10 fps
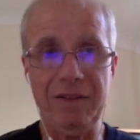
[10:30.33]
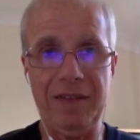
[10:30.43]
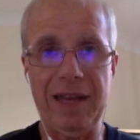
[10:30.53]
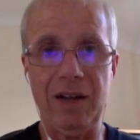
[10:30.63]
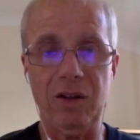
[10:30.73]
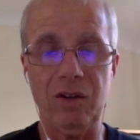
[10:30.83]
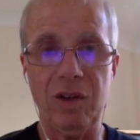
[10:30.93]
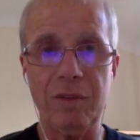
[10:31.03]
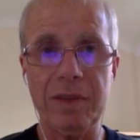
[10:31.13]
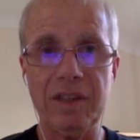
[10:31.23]
of that on
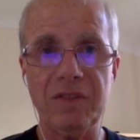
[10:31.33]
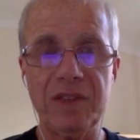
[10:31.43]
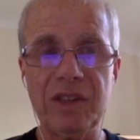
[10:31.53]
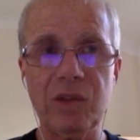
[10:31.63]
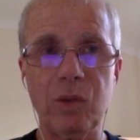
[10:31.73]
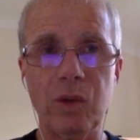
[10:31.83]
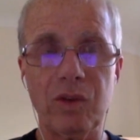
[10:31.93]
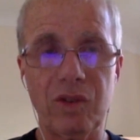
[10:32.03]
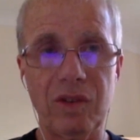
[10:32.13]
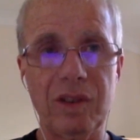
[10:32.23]
some
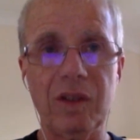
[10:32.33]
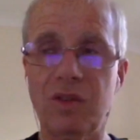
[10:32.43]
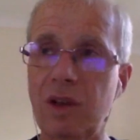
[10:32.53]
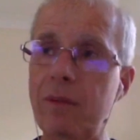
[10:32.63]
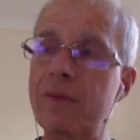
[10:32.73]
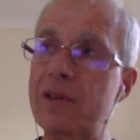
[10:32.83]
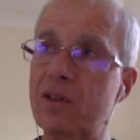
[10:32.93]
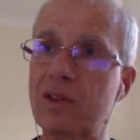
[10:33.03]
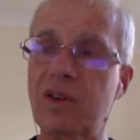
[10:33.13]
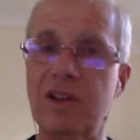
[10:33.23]
individuals, some of us
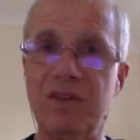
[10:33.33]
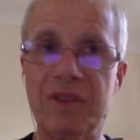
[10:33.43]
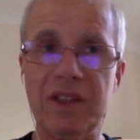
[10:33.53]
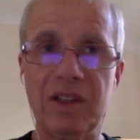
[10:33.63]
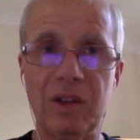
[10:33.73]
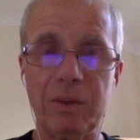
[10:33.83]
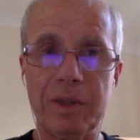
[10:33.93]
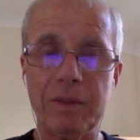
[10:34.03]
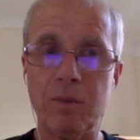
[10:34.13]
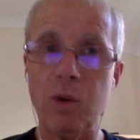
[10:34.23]
are starting to feel a little
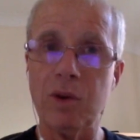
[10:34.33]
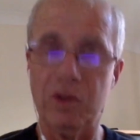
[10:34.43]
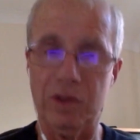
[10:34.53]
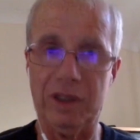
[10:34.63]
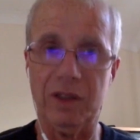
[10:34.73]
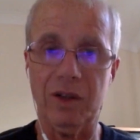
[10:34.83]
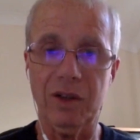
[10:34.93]
bit mortal here.